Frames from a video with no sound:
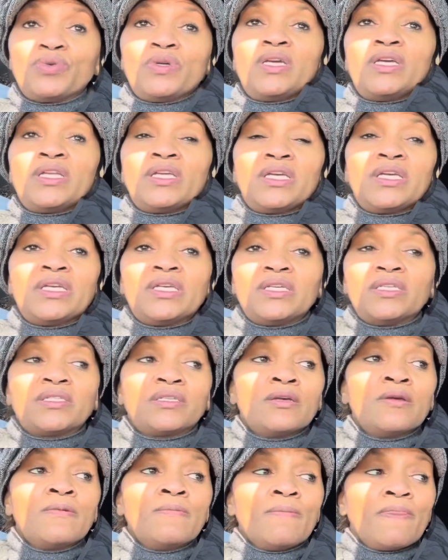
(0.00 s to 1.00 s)
It is
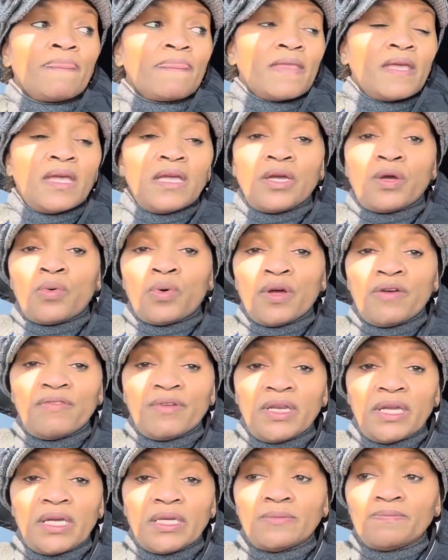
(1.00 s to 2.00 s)

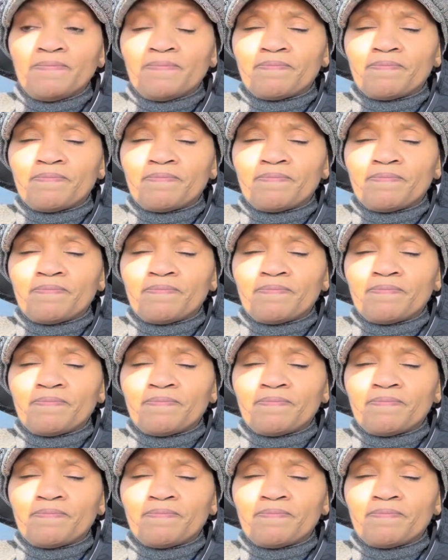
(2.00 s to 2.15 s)
equivalent